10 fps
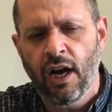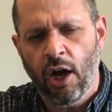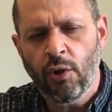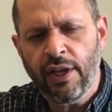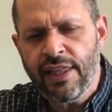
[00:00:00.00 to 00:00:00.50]

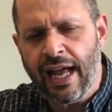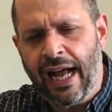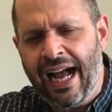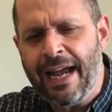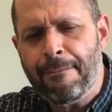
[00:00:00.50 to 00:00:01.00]
Only the
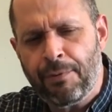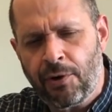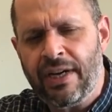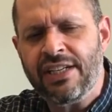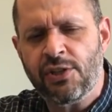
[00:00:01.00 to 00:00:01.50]
high
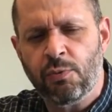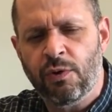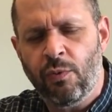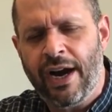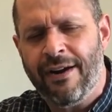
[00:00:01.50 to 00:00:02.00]
priest
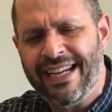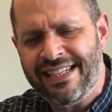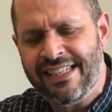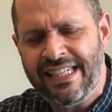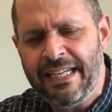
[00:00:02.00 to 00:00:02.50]
would wear a
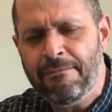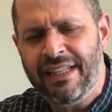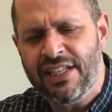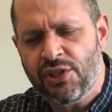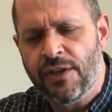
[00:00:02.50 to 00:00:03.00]

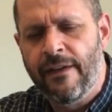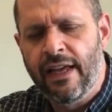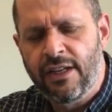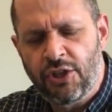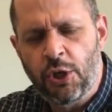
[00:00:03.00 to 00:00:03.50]
seamless
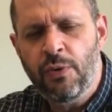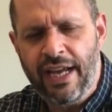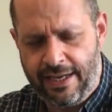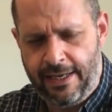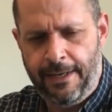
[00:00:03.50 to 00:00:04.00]

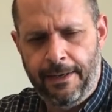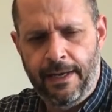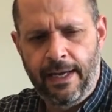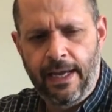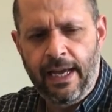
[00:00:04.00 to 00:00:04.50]
tunic.
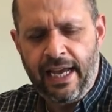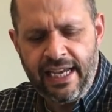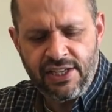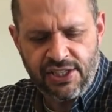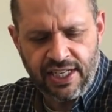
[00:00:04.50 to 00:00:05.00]

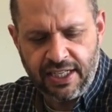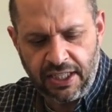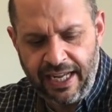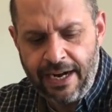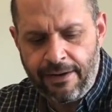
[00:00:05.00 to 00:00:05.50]
He is
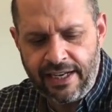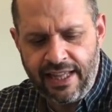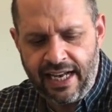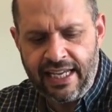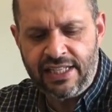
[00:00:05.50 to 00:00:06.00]
declaring
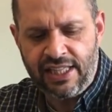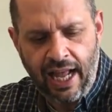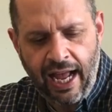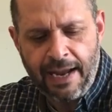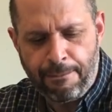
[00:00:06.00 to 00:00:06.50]
that he is the
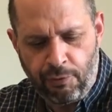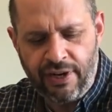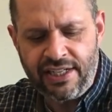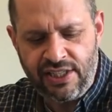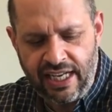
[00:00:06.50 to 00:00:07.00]
high
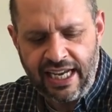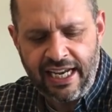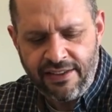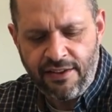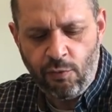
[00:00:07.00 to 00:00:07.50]
priest,
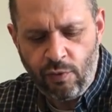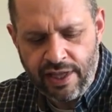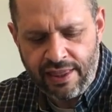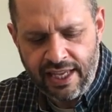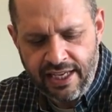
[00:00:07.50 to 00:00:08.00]
even
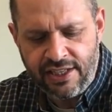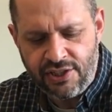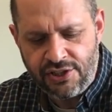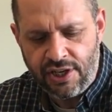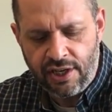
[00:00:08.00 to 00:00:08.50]
with
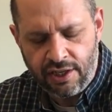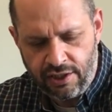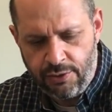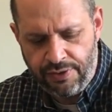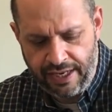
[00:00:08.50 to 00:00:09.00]
his
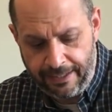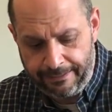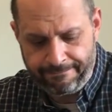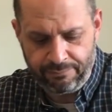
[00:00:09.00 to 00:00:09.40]
clothing.